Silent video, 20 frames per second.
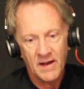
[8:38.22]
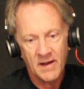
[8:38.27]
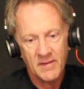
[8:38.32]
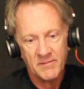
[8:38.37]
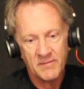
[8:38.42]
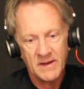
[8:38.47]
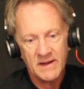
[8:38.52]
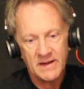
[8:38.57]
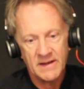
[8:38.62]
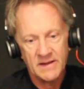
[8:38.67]

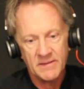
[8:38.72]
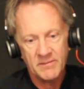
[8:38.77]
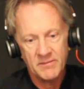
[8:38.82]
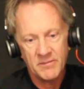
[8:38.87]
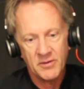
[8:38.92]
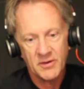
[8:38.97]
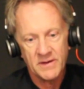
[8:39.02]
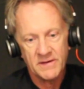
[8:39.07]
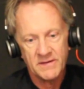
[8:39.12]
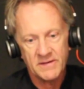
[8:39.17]
MIDI
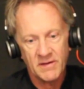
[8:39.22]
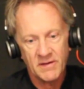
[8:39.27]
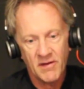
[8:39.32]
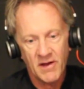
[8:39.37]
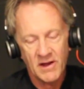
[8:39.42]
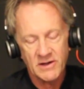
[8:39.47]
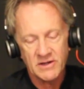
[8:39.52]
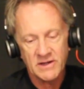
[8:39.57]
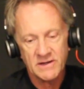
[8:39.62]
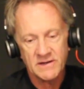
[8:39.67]
input to
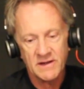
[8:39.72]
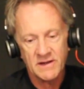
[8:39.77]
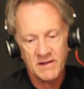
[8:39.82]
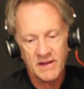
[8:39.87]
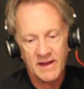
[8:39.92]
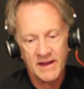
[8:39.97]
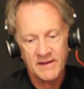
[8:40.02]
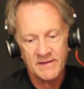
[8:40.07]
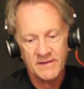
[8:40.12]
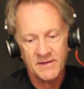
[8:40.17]
Logic to
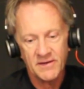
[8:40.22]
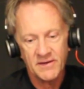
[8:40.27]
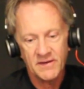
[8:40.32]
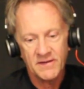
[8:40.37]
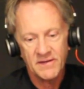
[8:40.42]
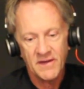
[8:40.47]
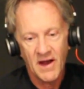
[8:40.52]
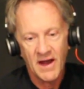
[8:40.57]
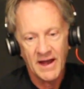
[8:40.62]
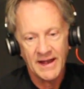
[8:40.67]
Laser,
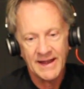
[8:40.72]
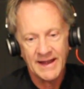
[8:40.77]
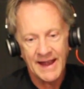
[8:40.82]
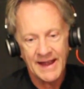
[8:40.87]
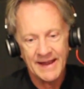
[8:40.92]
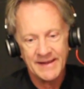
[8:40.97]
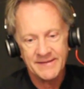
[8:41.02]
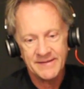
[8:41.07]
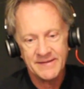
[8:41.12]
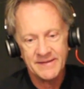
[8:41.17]
the
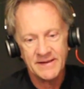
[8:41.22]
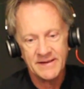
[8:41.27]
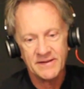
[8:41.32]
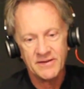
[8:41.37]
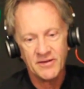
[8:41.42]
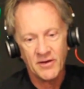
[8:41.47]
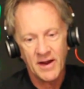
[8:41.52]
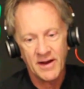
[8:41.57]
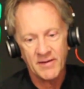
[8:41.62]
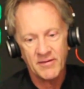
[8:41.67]
IAC
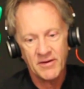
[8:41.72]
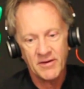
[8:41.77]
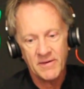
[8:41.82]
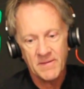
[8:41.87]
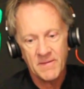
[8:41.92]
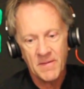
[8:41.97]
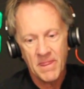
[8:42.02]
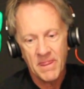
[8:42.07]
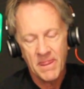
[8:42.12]
driver.